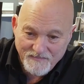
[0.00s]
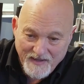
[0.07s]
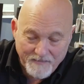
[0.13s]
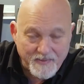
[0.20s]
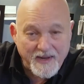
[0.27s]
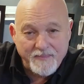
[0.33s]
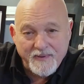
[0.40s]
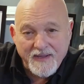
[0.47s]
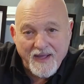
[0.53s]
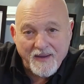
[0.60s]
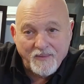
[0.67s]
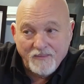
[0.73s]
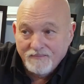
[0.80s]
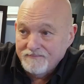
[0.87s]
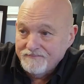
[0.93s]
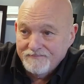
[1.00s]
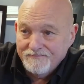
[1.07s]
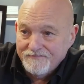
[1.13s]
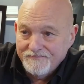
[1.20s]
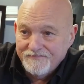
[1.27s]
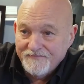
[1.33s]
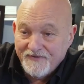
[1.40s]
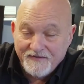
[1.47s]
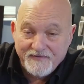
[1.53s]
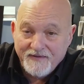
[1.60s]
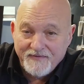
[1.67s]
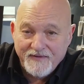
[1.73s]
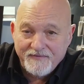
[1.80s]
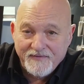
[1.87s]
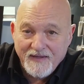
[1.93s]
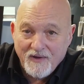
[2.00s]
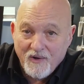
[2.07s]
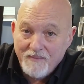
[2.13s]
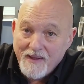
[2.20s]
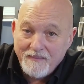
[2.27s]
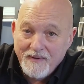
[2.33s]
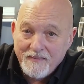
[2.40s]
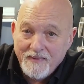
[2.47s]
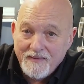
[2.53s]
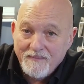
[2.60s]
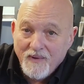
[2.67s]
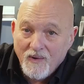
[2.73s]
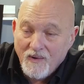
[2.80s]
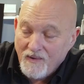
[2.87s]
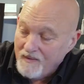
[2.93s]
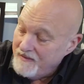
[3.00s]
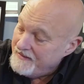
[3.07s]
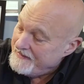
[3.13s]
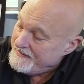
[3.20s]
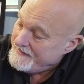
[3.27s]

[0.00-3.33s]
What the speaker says: matte paper now 50-50 or maybe a bit more.